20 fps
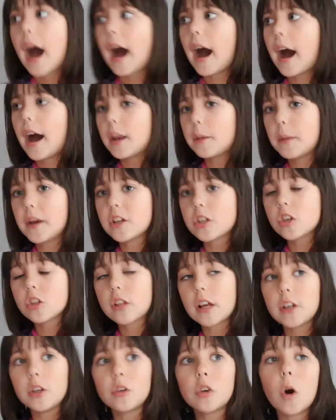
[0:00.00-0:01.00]
And make sure
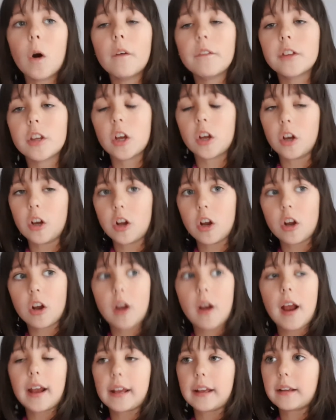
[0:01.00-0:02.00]
that you go over to
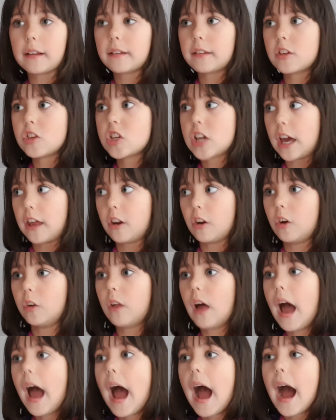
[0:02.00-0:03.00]
her uh,
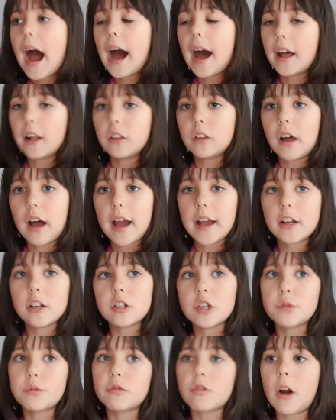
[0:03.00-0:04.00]
channel and like,
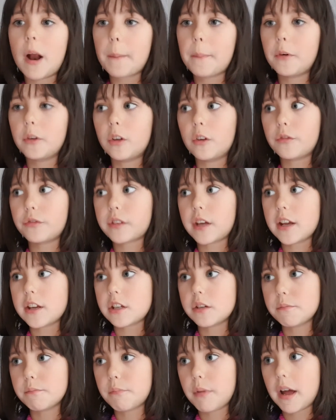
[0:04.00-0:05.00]
subscribe, put
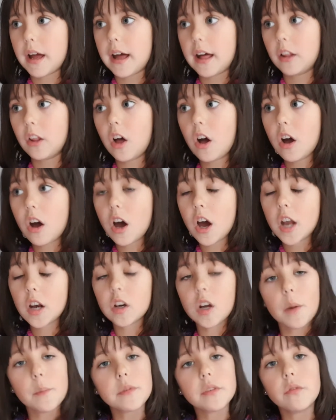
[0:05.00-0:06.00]
notification bell on
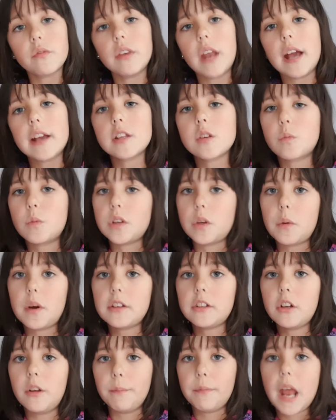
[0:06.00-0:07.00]
and comment some nice when I
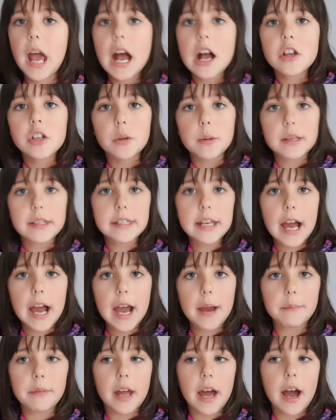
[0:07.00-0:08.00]
don't. So it's
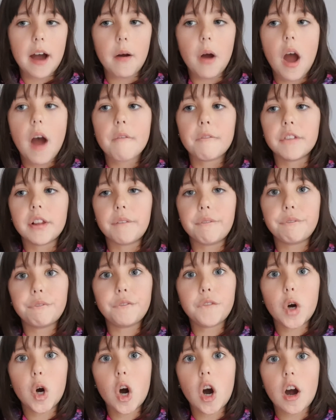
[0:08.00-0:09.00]
time now for the
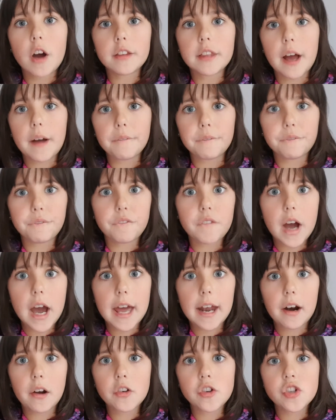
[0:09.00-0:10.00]
fourth and
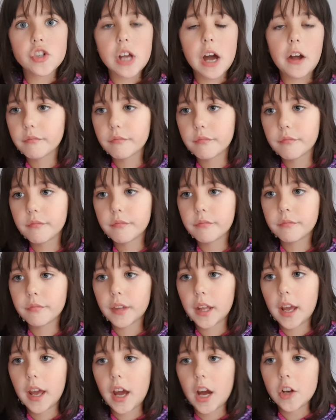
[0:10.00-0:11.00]
final shout
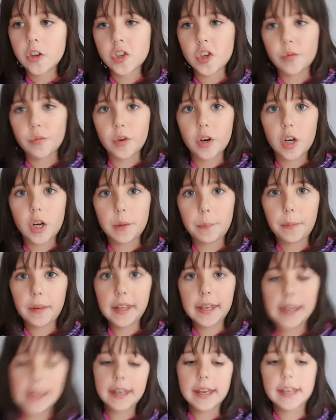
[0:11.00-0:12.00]
out. Drum roll
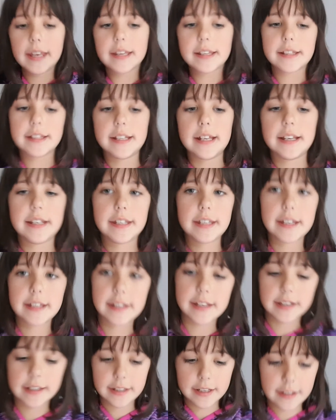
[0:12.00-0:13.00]
please. Da,
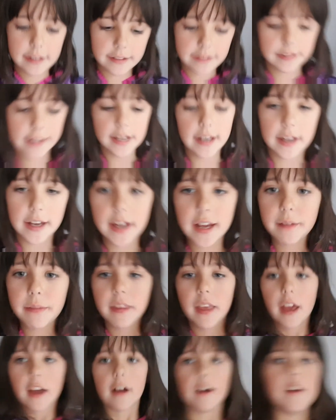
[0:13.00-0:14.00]
da, da,
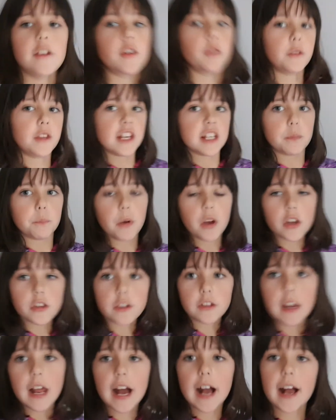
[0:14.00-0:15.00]
so this
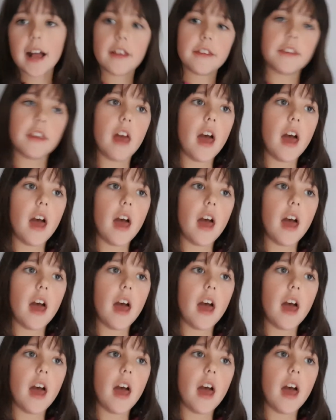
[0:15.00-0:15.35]
person has